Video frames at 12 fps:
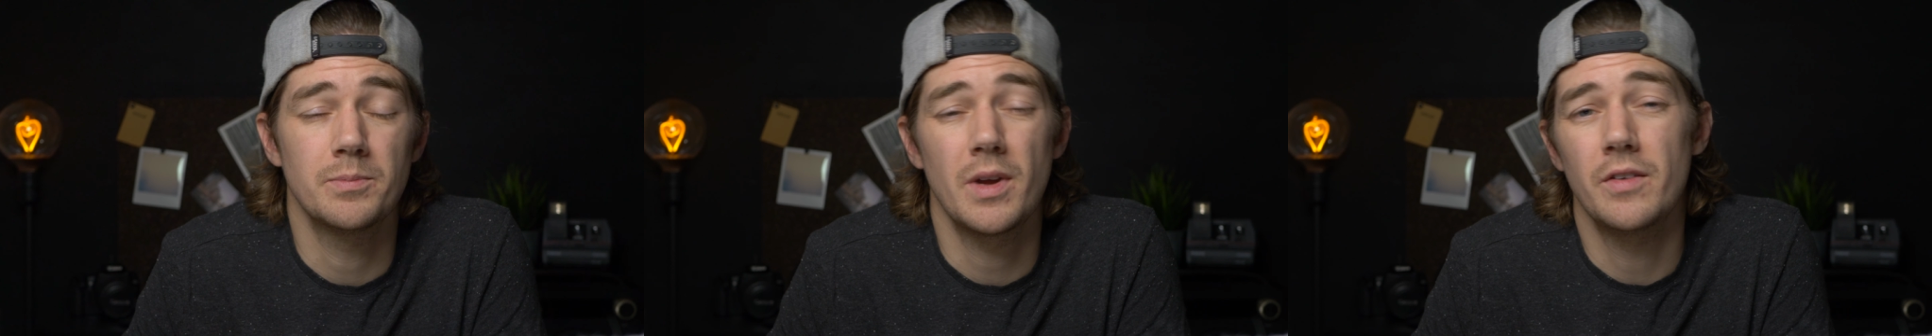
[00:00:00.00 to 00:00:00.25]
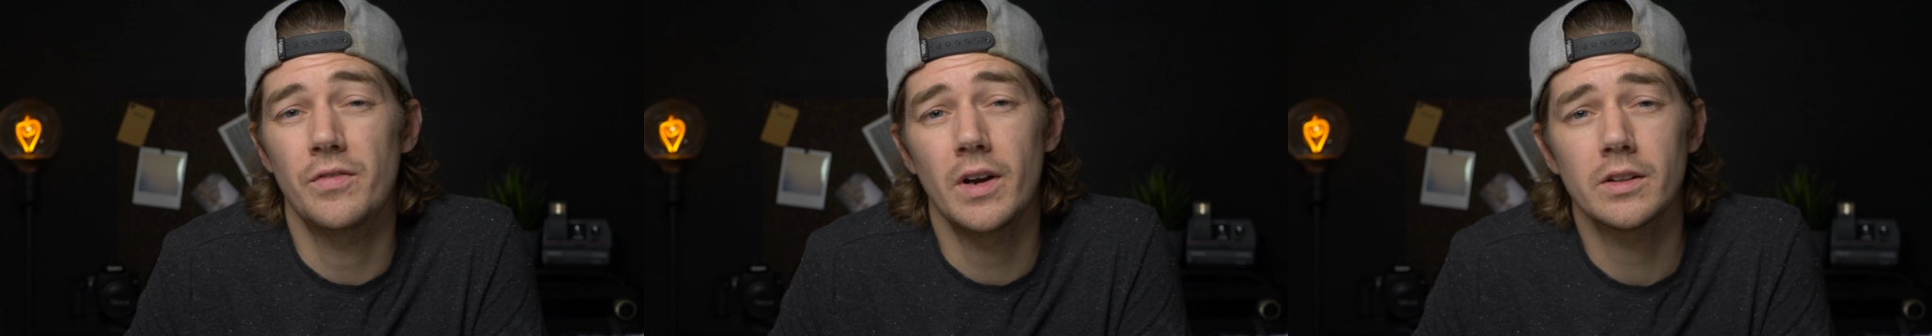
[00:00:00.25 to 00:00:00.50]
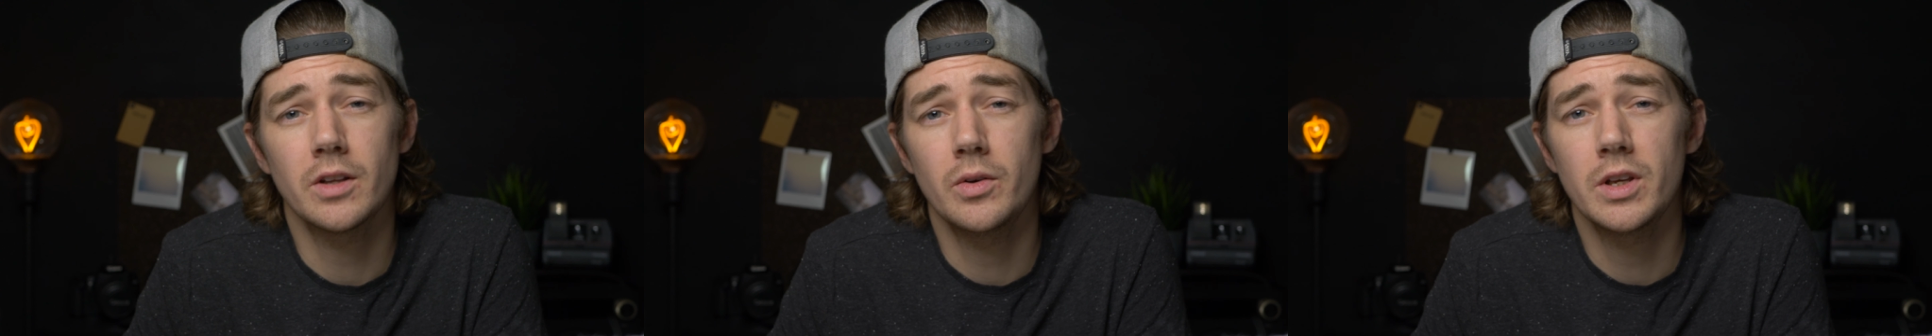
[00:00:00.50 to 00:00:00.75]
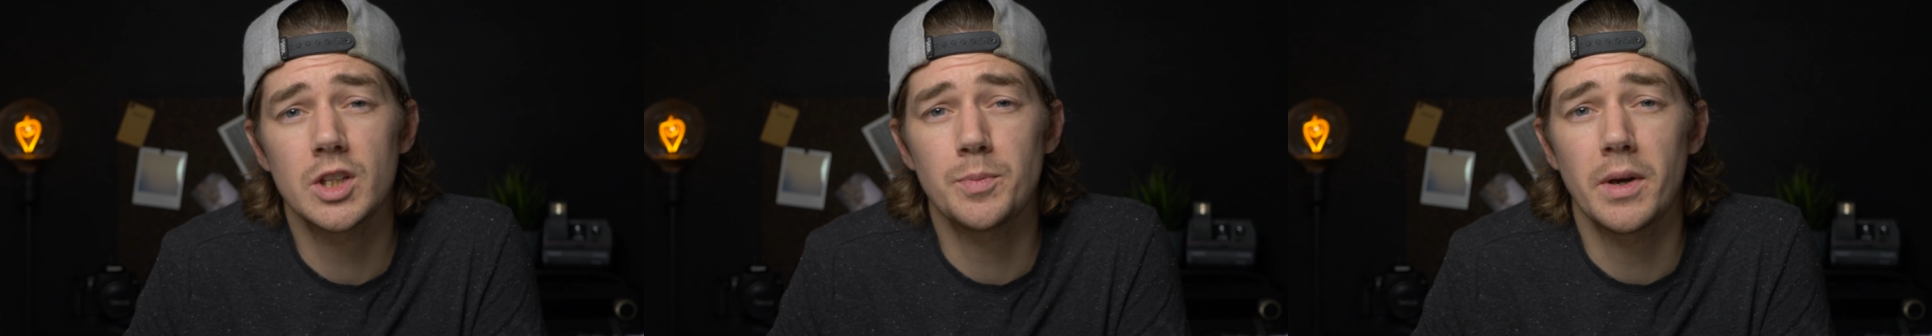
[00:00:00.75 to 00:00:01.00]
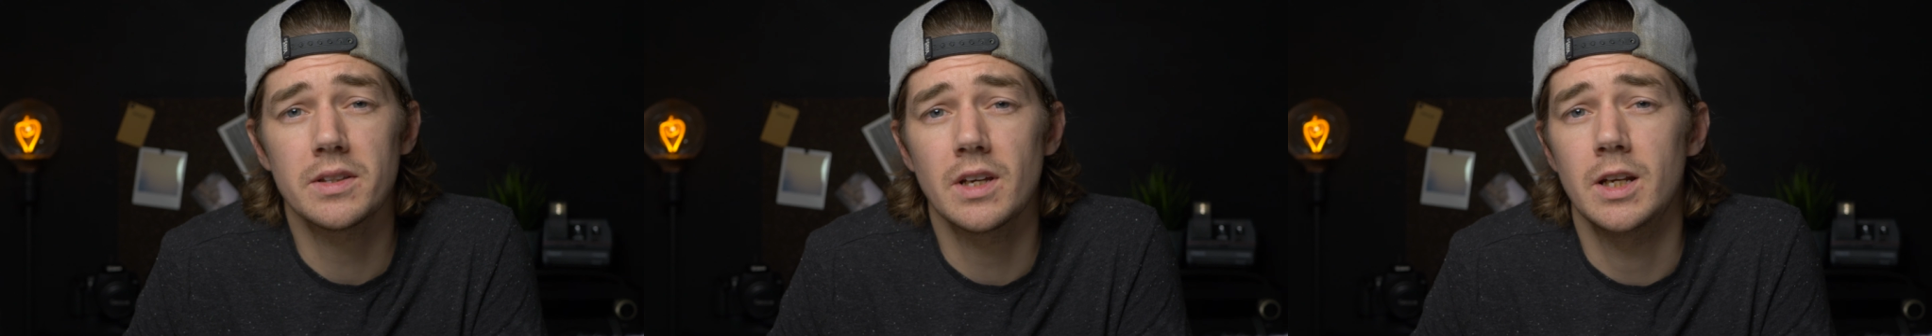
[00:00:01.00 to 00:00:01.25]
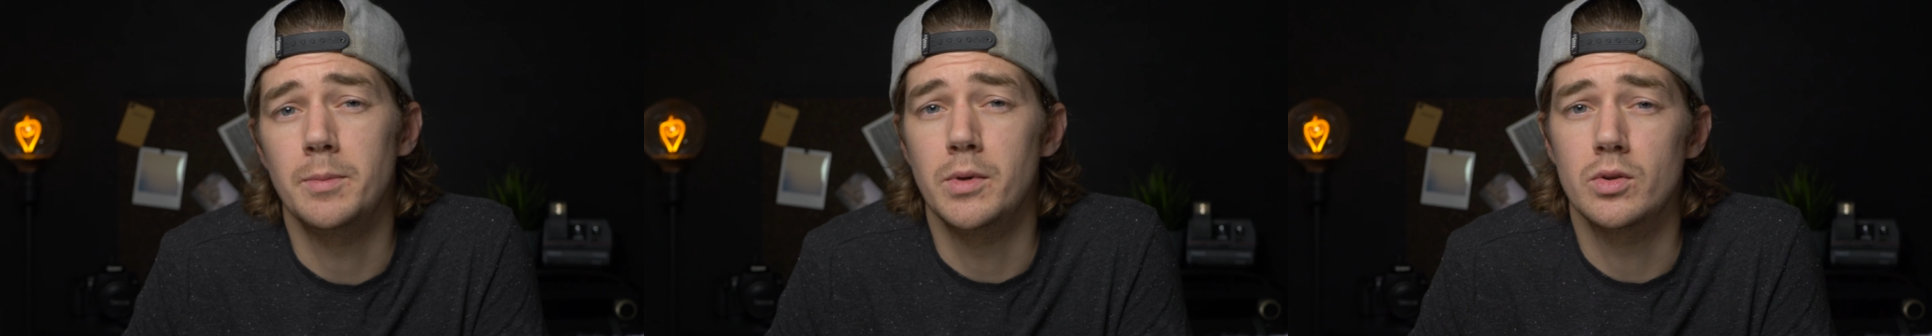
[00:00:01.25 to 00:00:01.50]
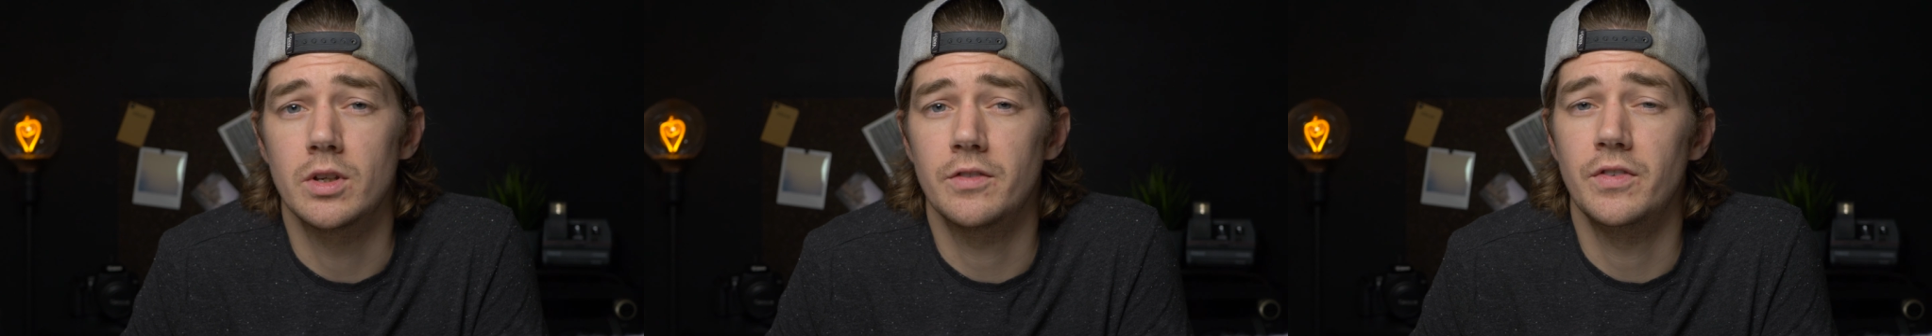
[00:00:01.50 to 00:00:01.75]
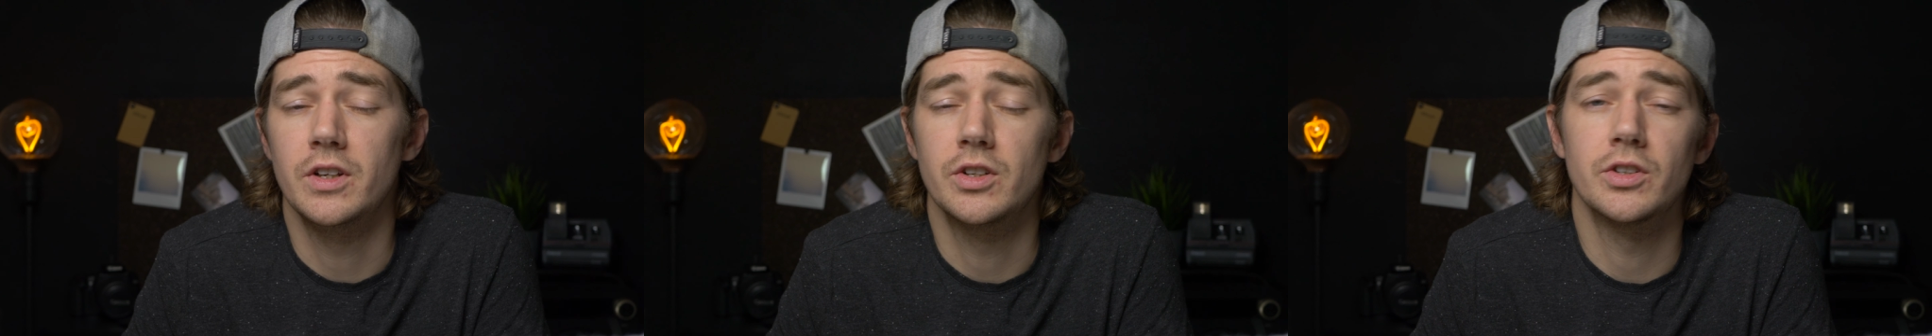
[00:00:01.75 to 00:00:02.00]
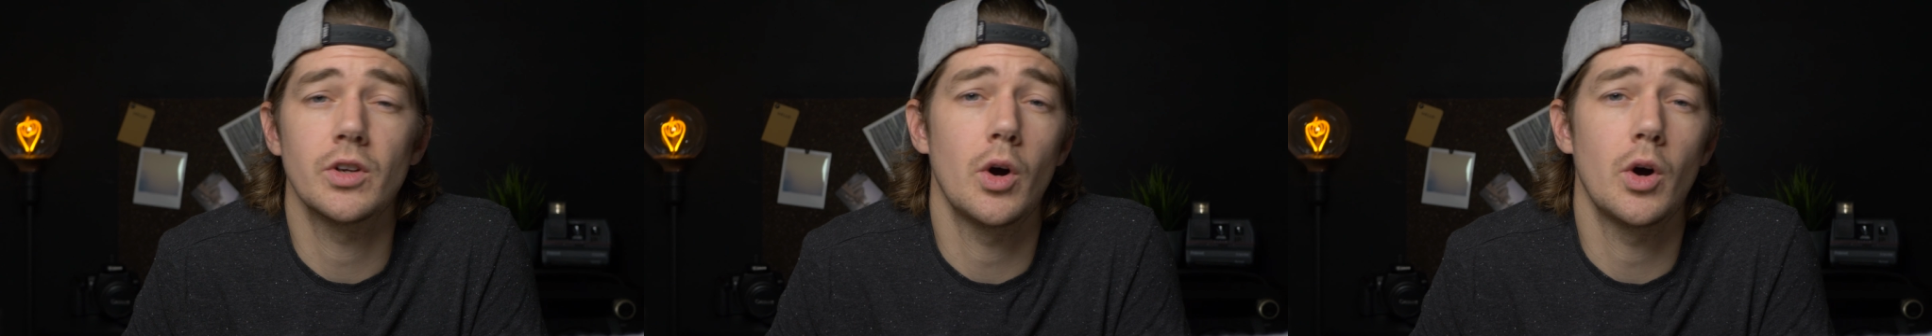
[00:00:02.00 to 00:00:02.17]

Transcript: In fact, don't expect any music features